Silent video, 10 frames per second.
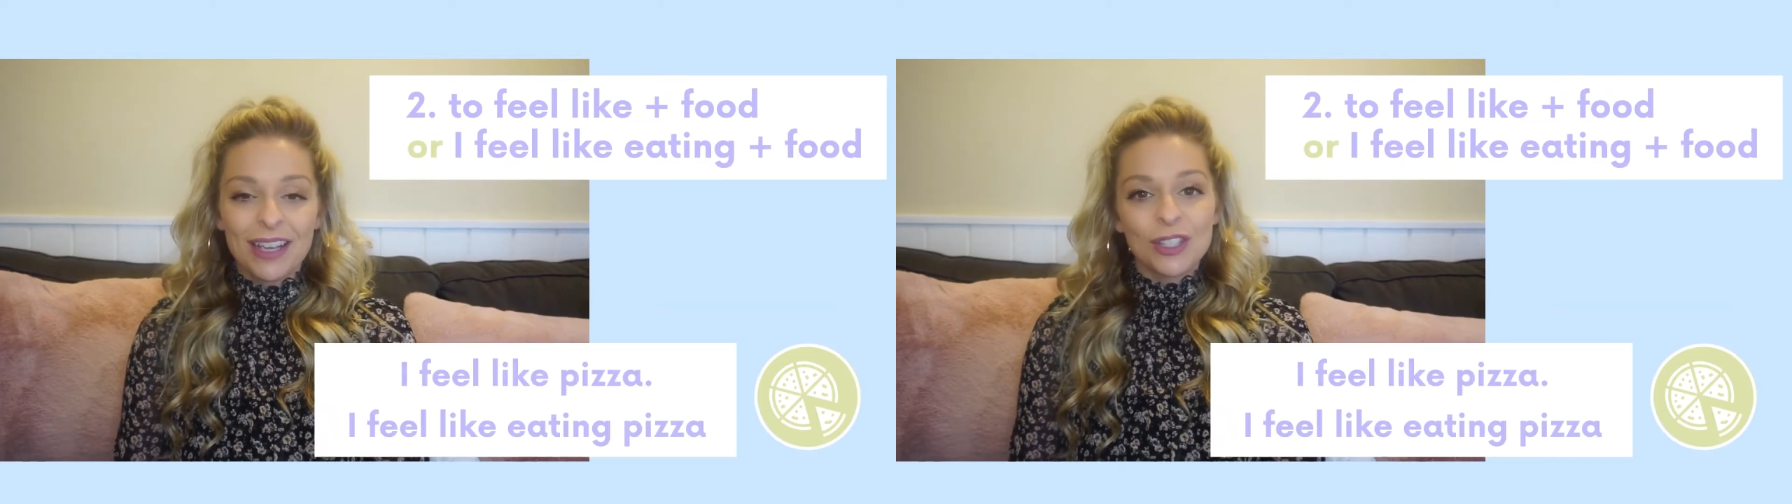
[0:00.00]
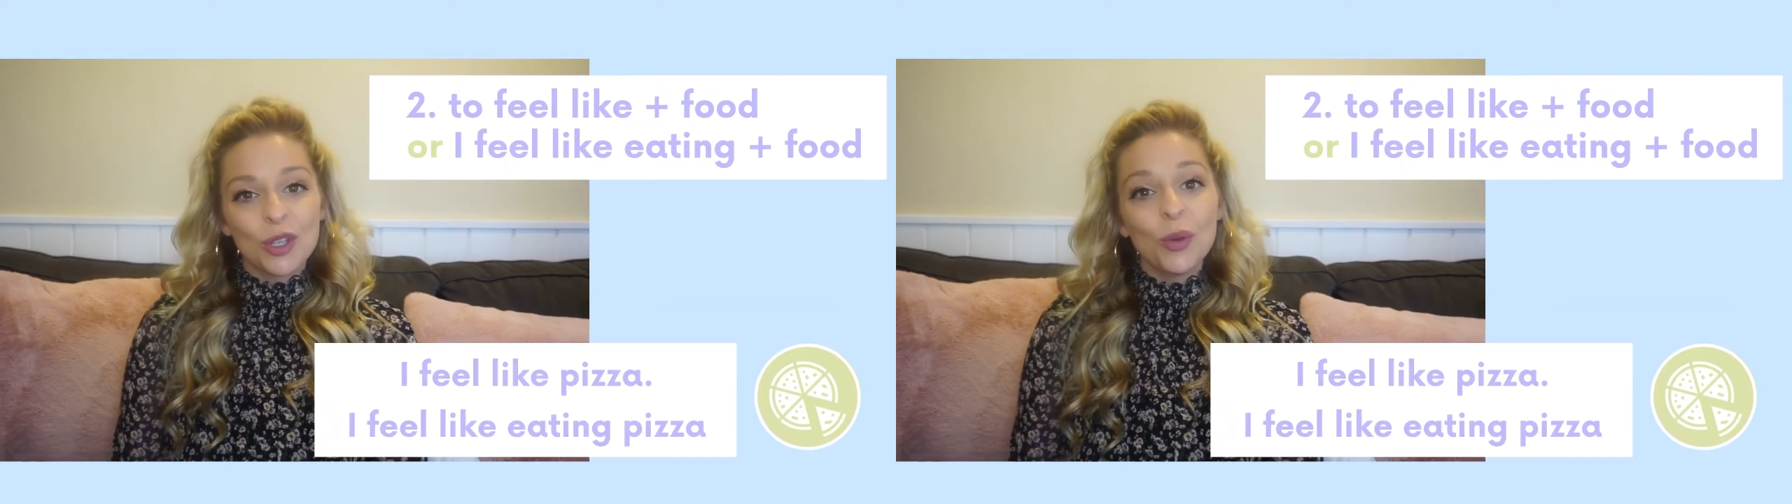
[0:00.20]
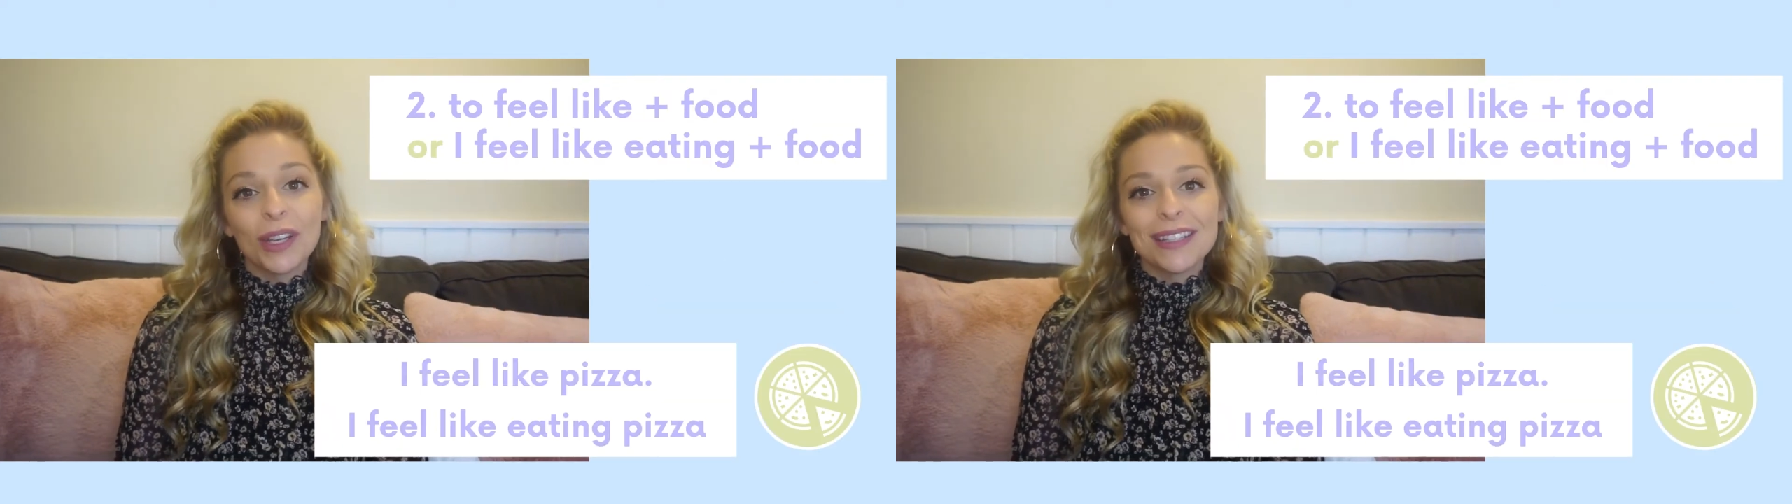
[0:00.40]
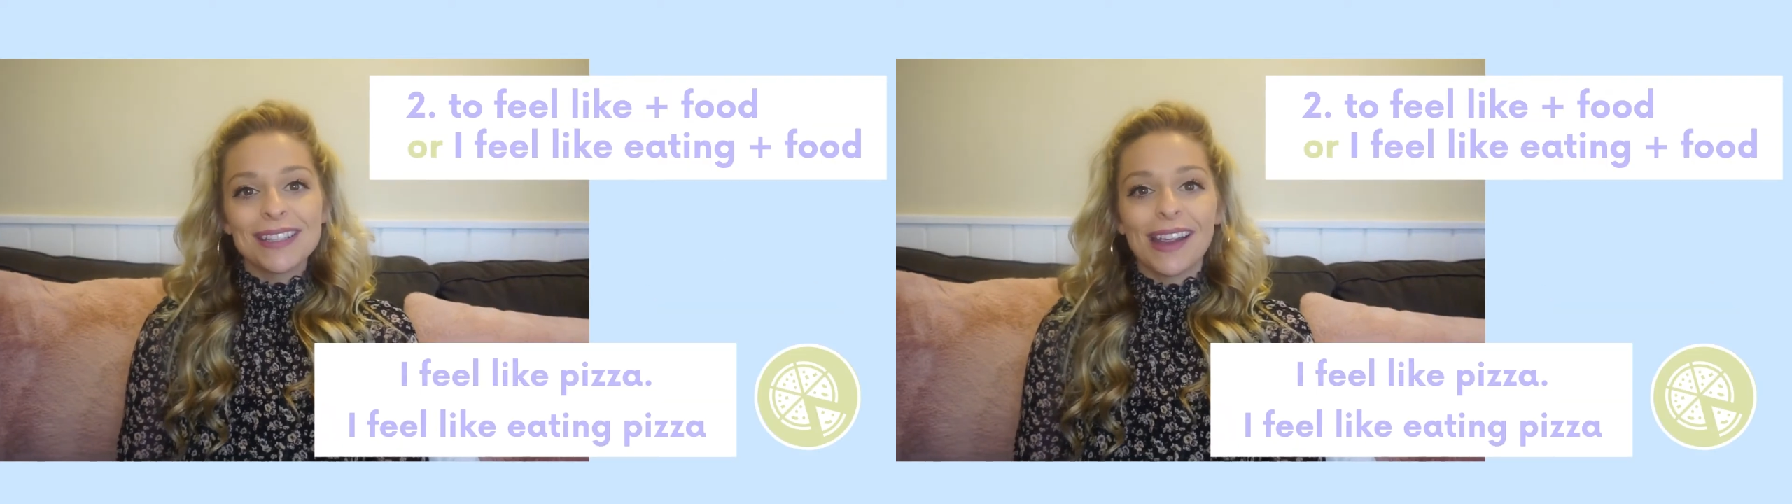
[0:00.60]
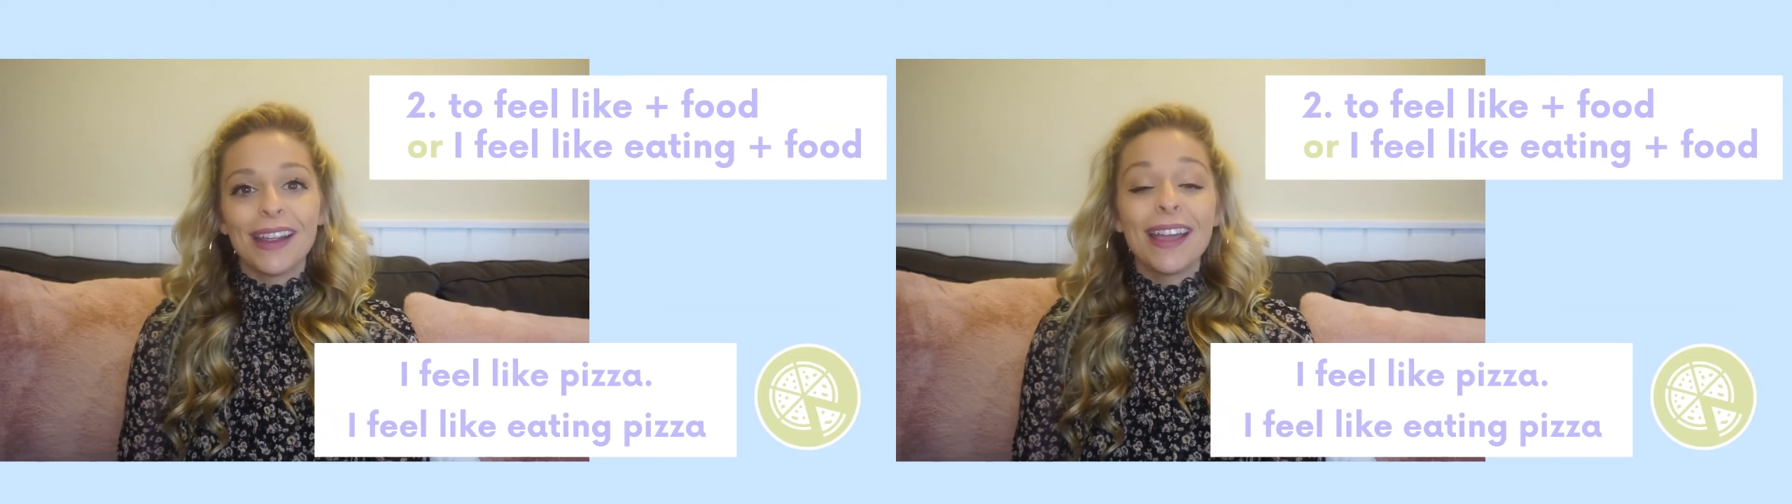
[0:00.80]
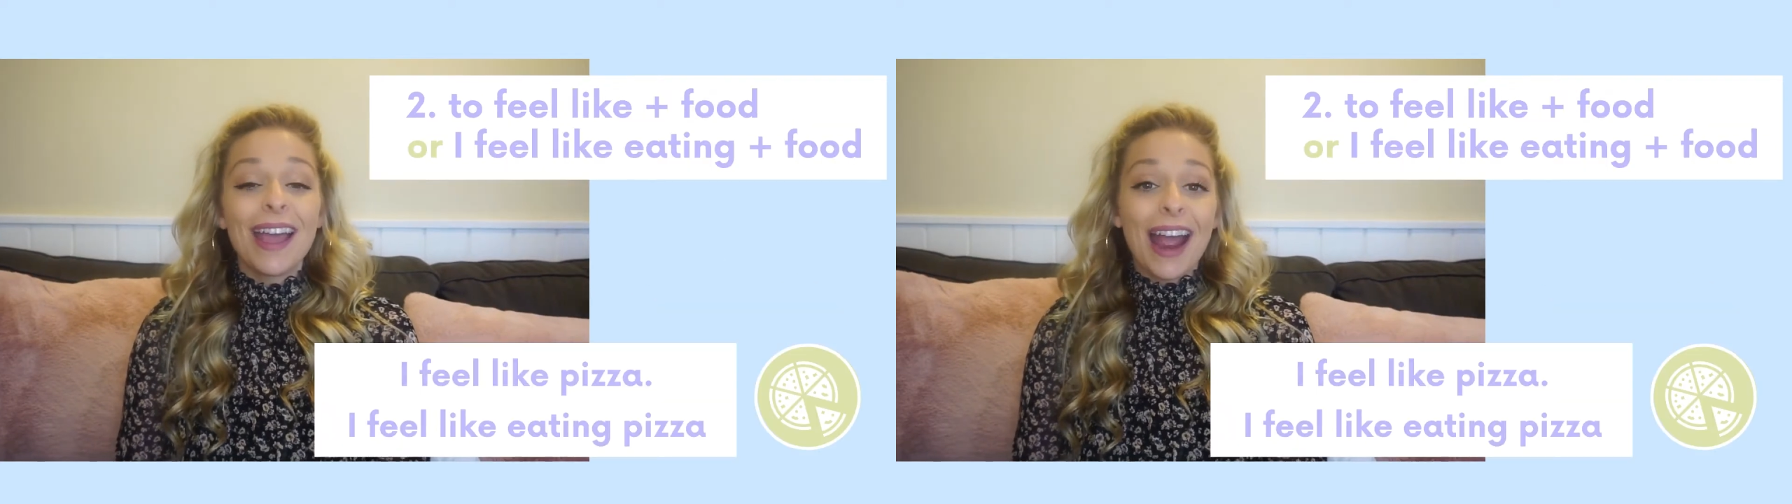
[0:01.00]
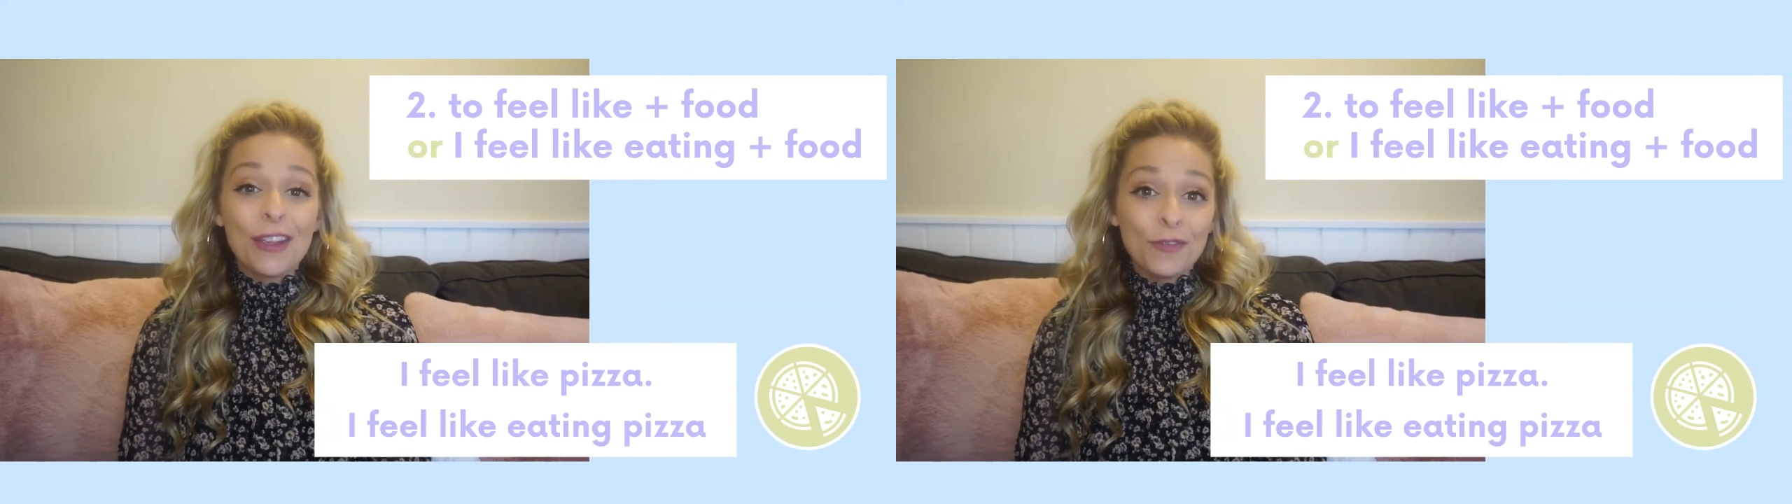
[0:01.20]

So you can say, I